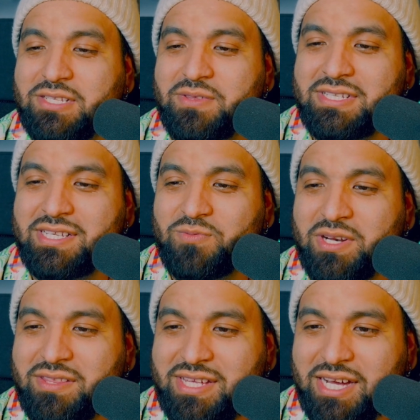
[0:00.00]
So this is one
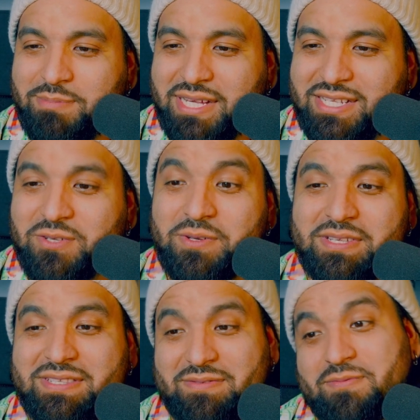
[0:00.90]
of the updates.
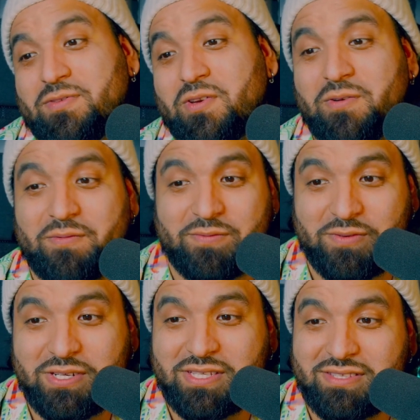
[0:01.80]
So
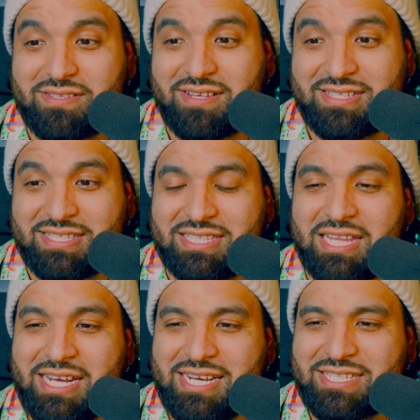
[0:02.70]
first is
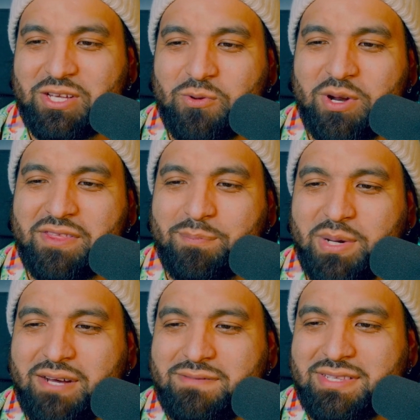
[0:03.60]
letting us know one of the
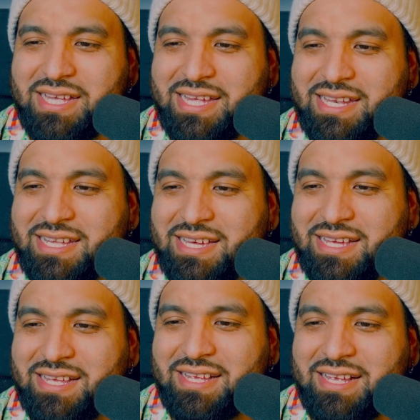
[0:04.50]
buffs, and
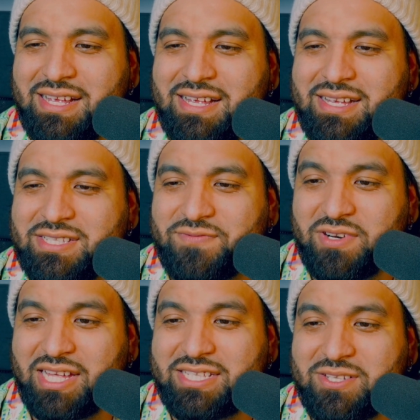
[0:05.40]
for
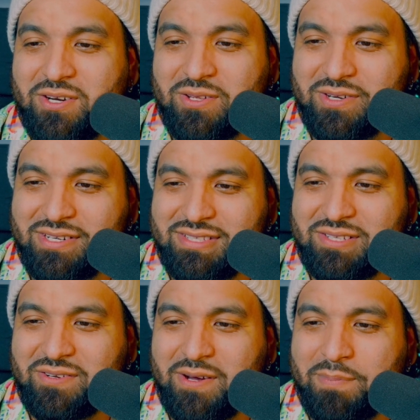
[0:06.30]
like Star-Lord.
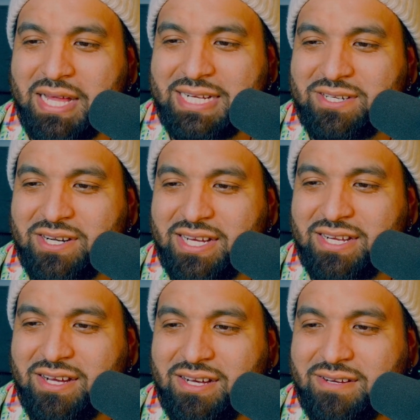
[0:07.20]
So apply target
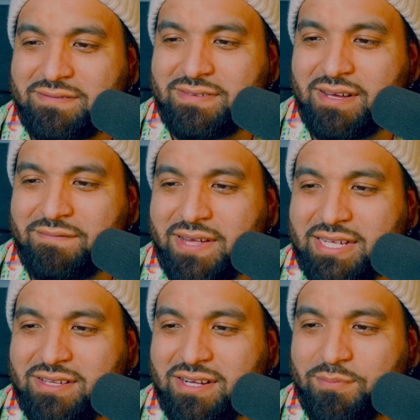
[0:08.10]
off
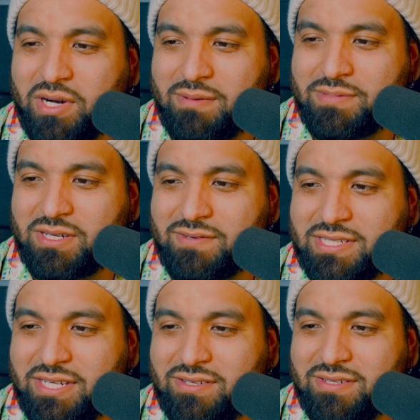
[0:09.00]
effect on problem solver
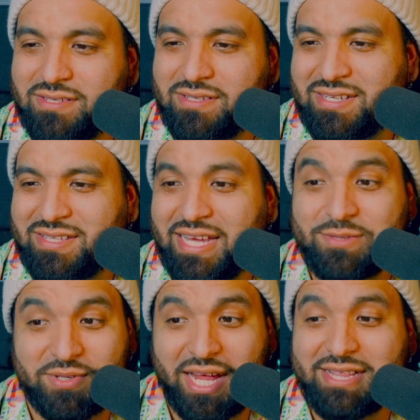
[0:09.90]
skill.
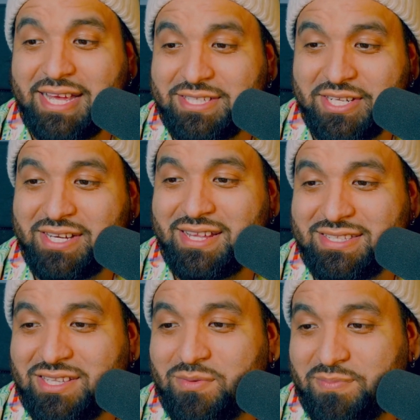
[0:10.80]
That's good.
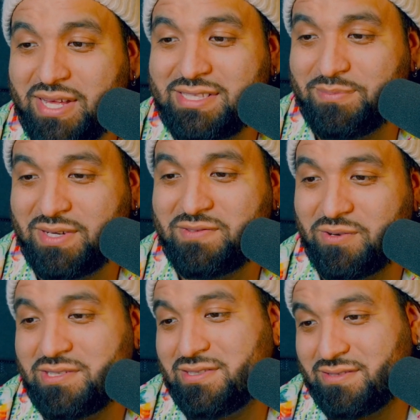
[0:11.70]
That's a buff
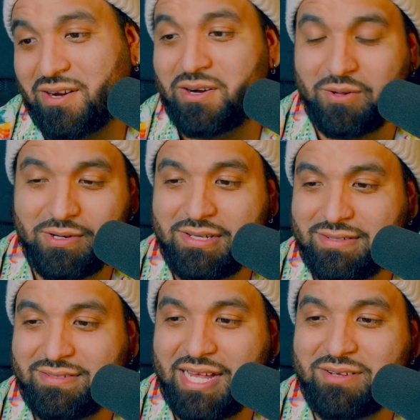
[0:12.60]
towards Star-Lord.
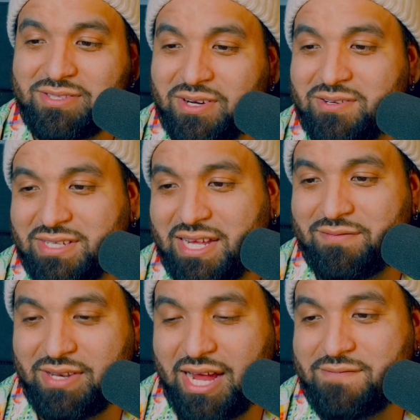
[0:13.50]
Now Star-Lord's gonna
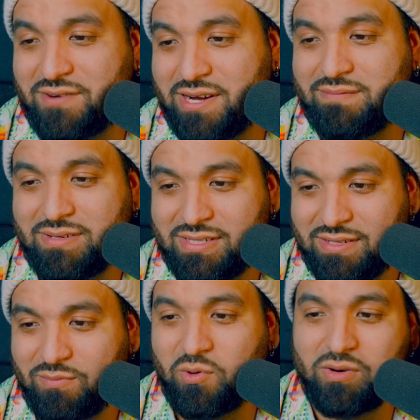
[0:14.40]
have an iframe
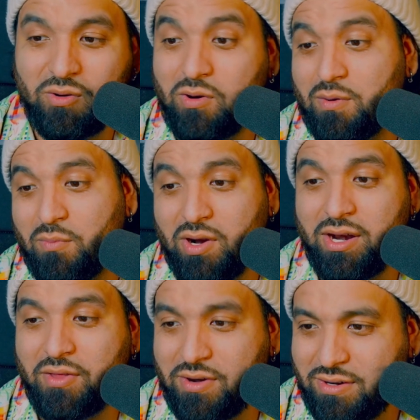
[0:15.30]
more, or
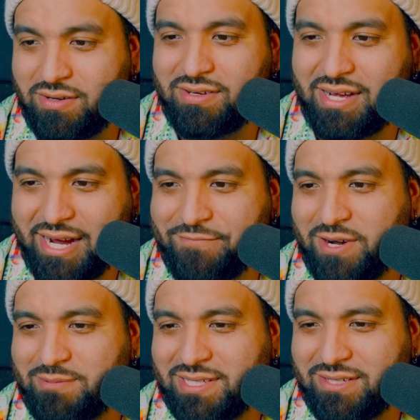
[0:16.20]
another
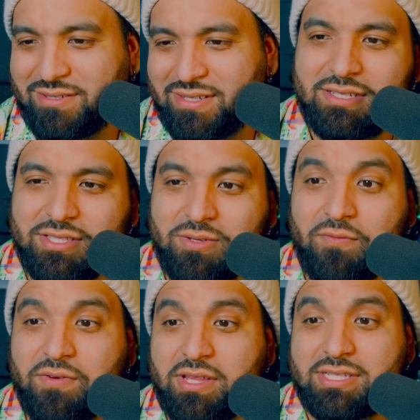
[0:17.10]
iframe skill. So
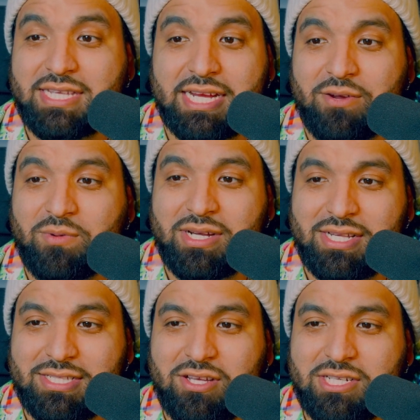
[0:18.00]
for the second one,
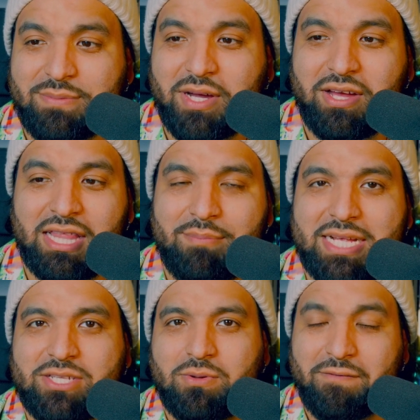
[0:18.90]
it talks about
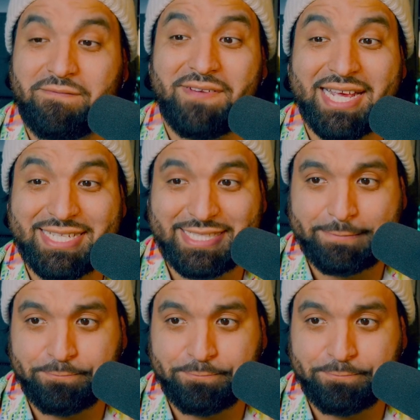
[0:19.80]
elemental effects.